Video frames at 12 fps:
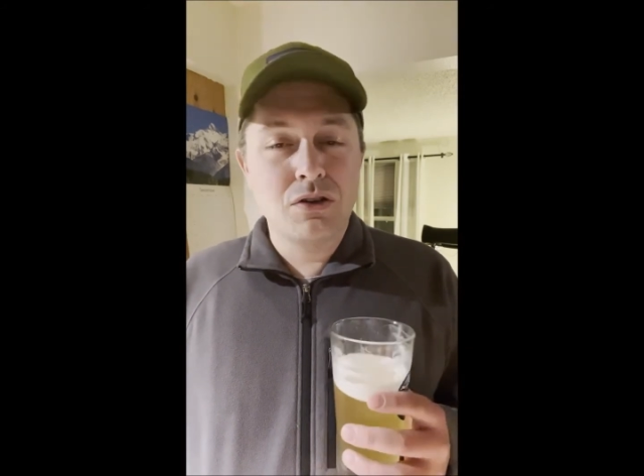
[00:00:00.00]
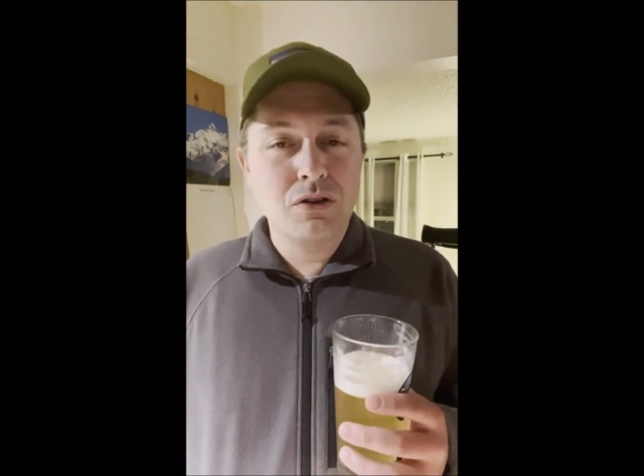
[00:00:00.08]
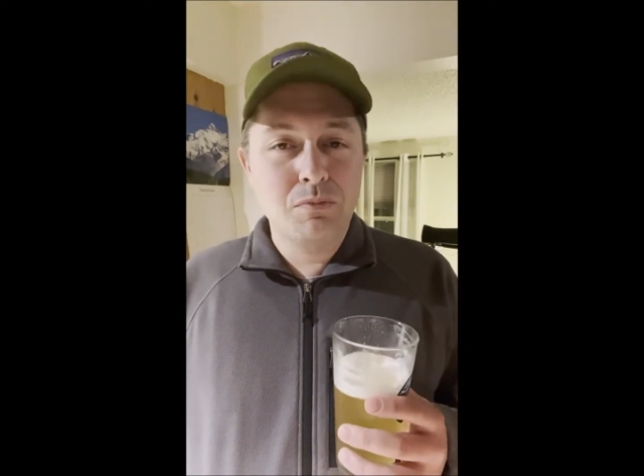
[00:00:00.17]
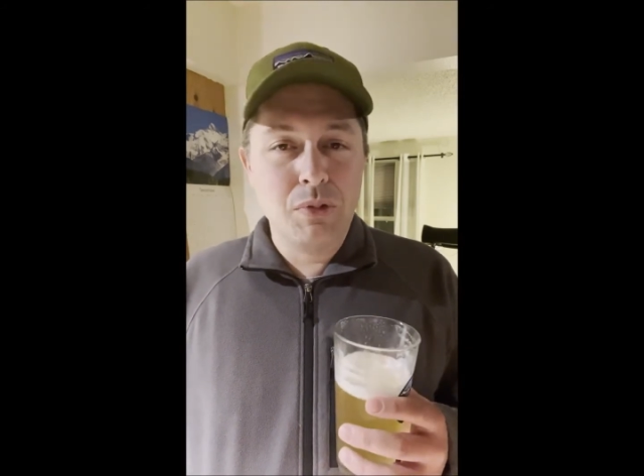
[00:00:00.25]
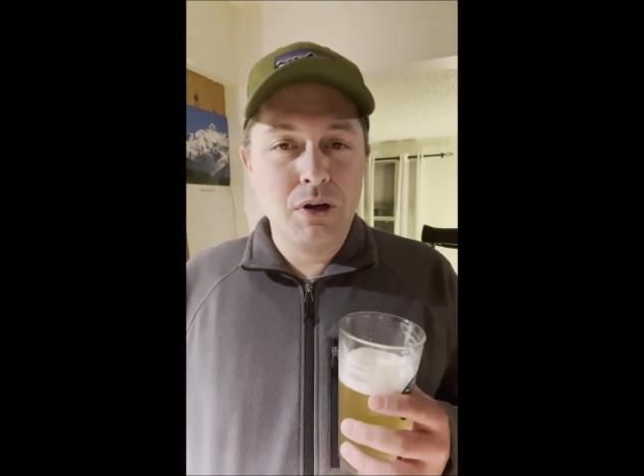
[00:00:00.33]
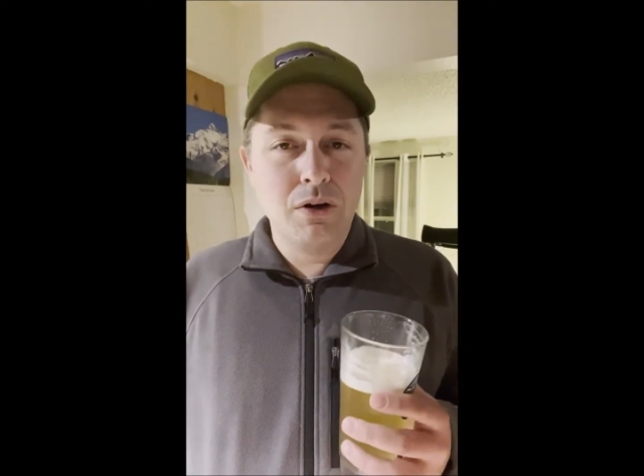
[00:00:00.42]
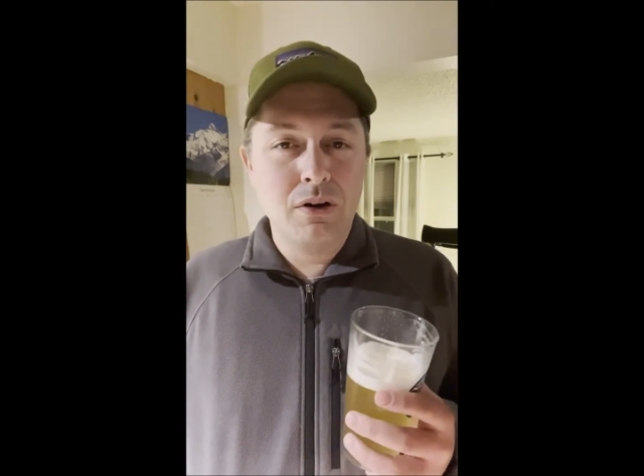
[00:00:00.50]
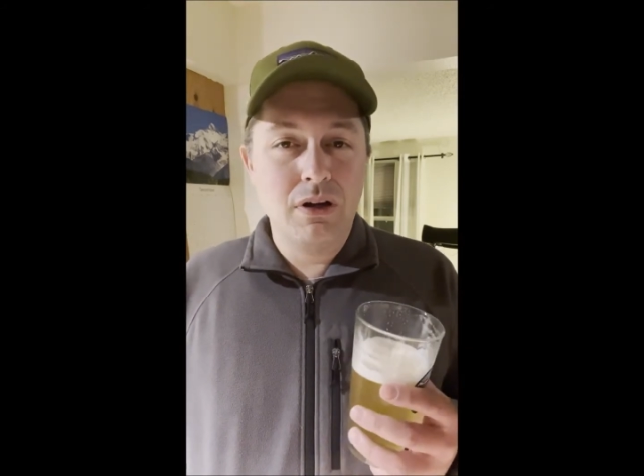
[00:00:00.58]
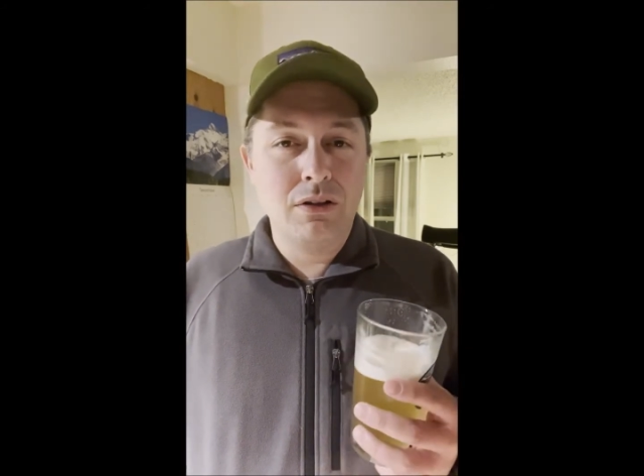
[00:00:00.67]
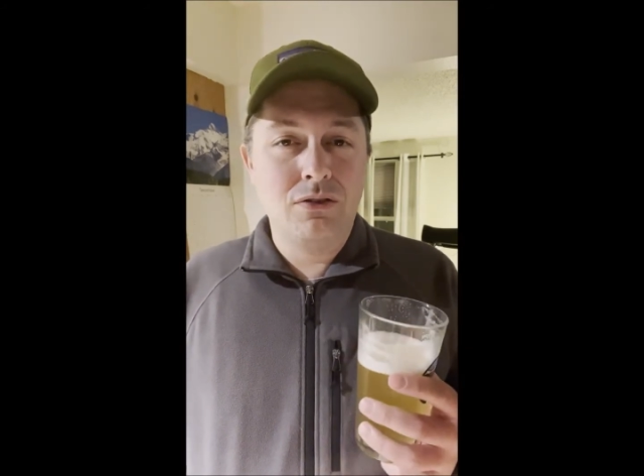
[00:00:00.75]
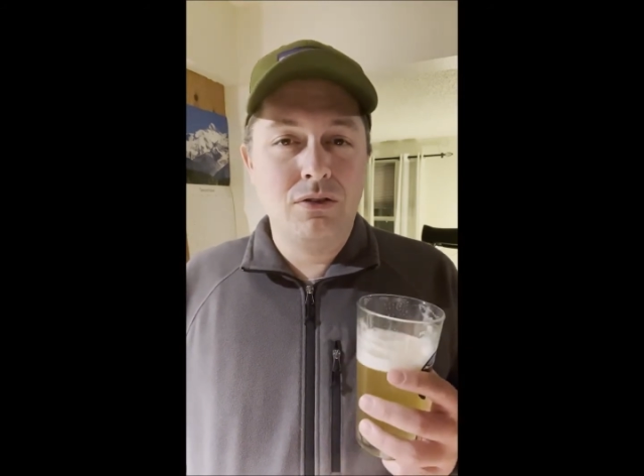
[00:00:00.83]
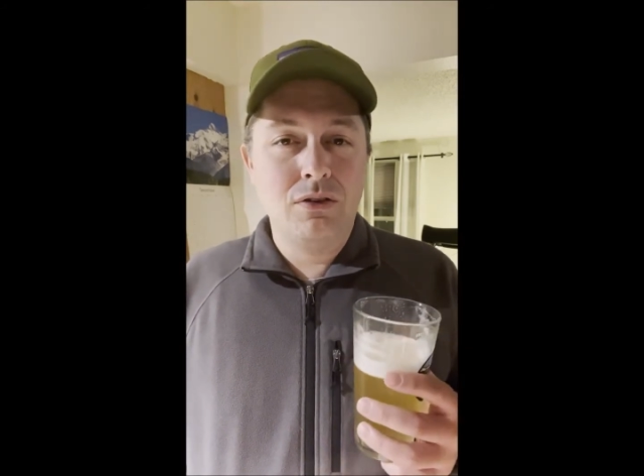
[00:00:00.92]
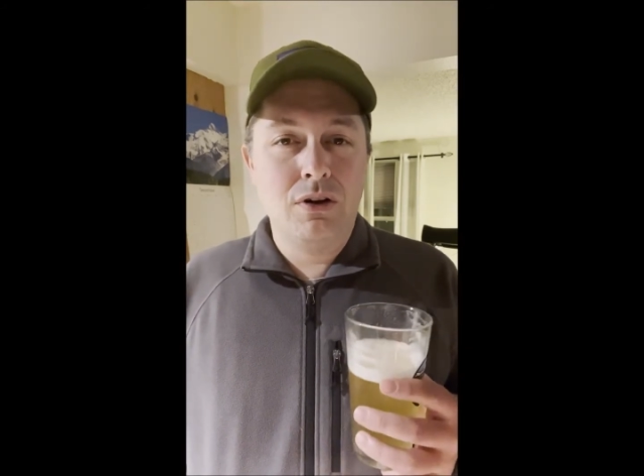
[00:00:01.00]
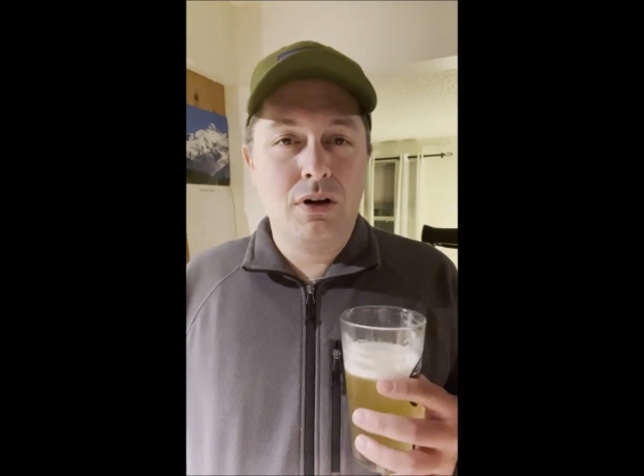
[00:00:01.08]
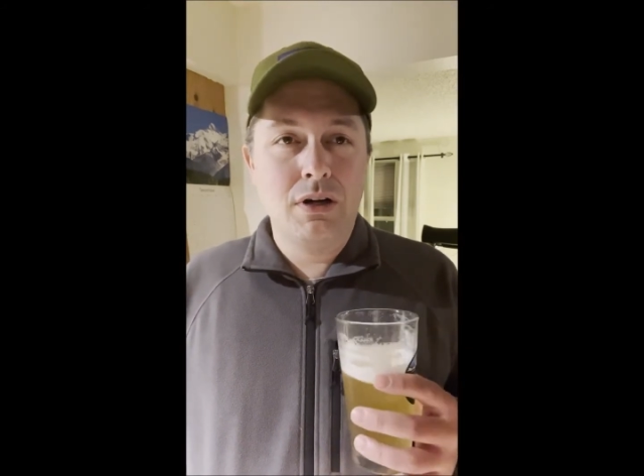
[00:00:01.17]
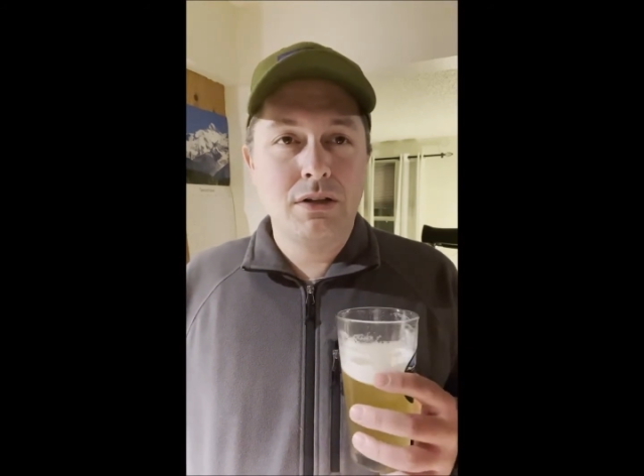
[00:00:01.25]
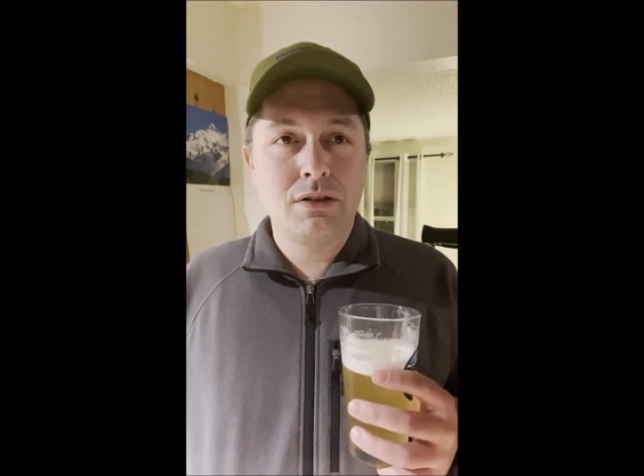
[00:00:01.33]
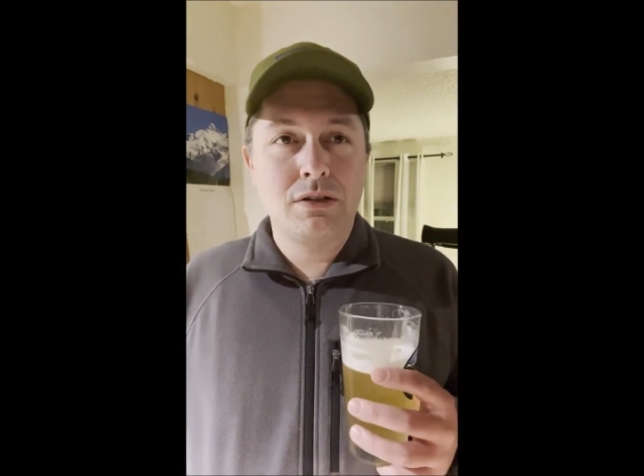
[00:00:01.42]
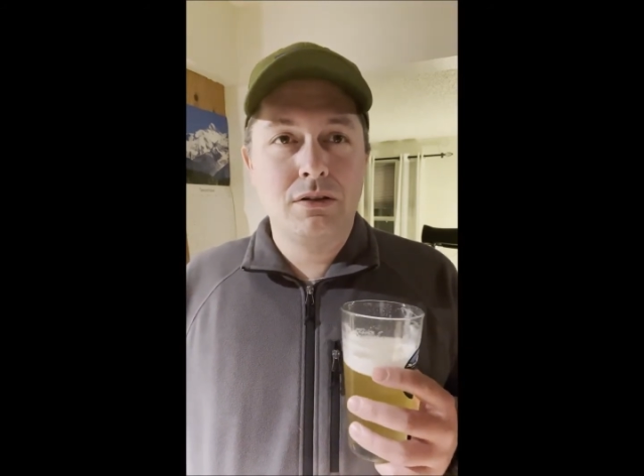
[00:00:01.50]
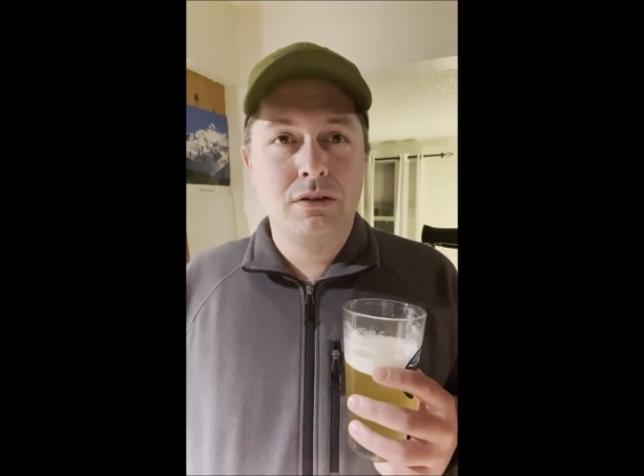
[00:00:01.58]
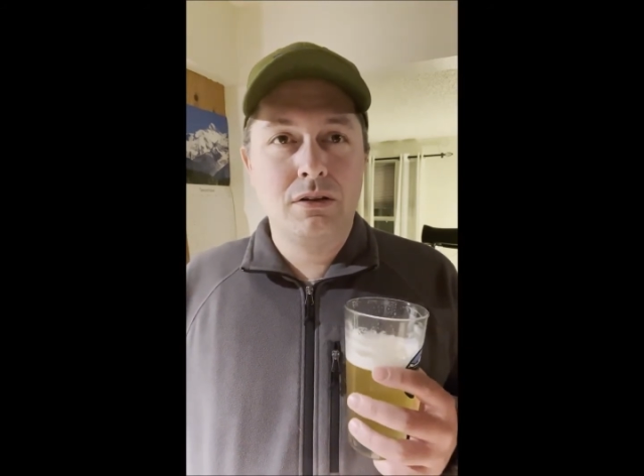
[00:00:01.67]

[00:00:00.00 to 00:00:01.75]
a good beer. It's not,